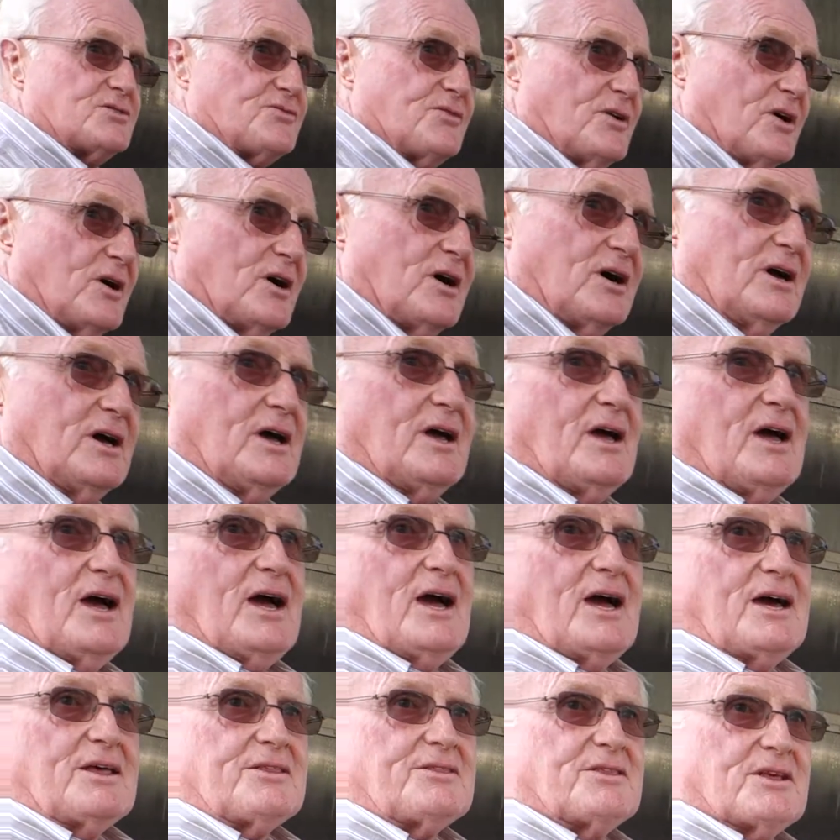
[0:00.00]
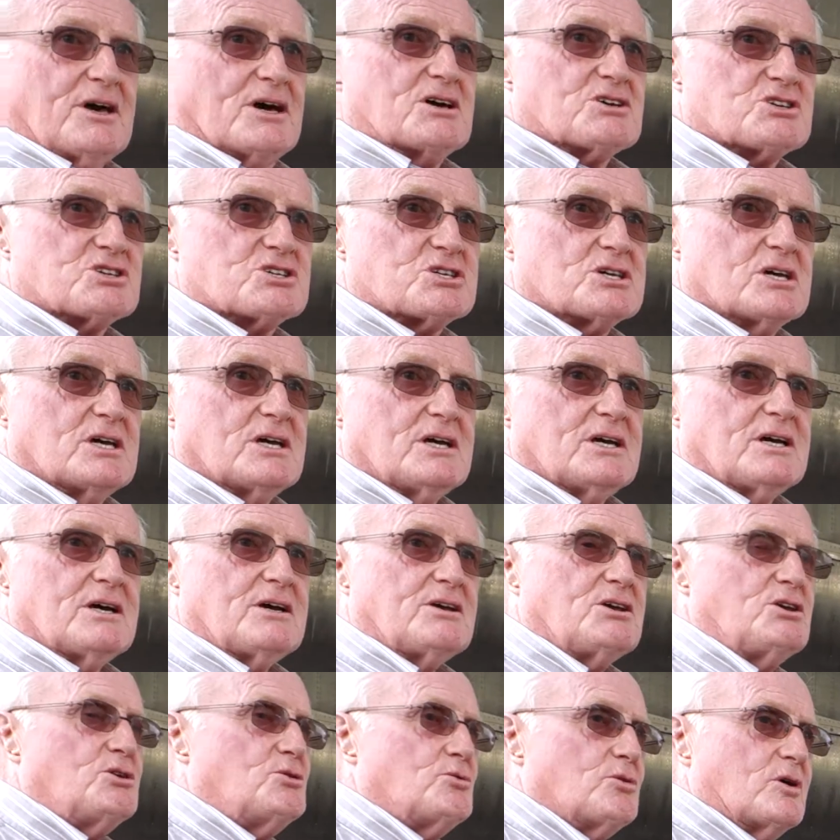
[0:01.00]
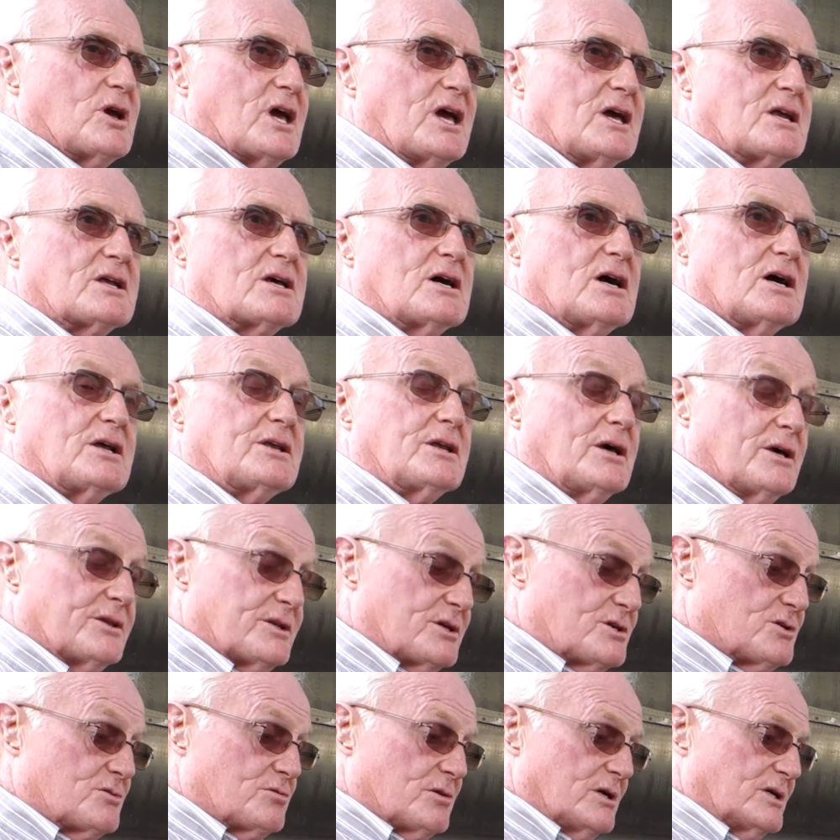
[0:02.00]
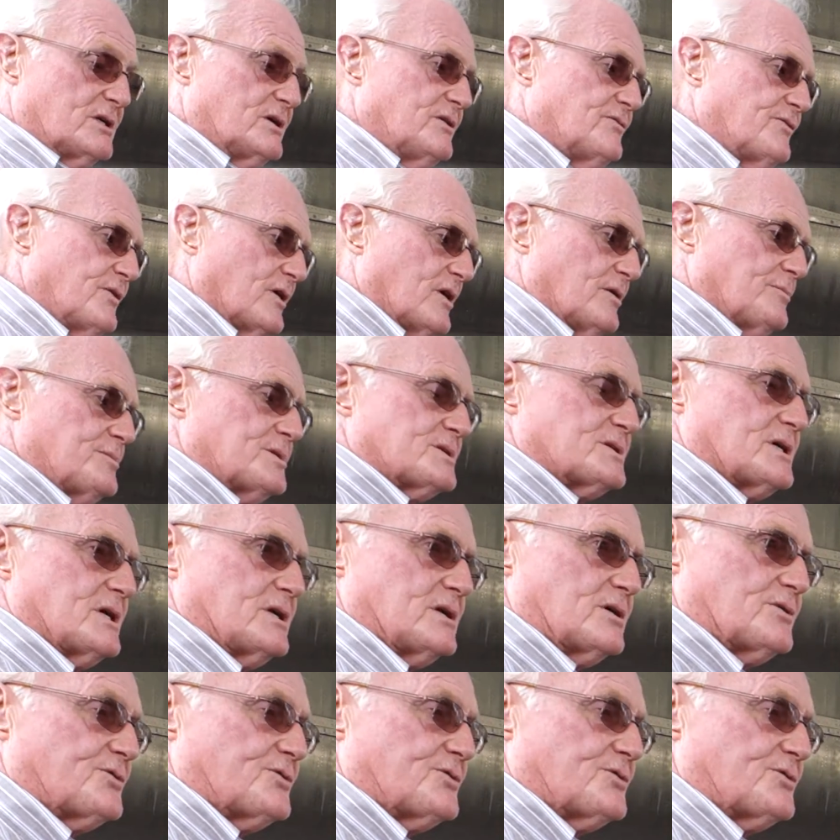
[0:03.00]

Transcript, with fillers: fire, and thus you get another twenty-five percent of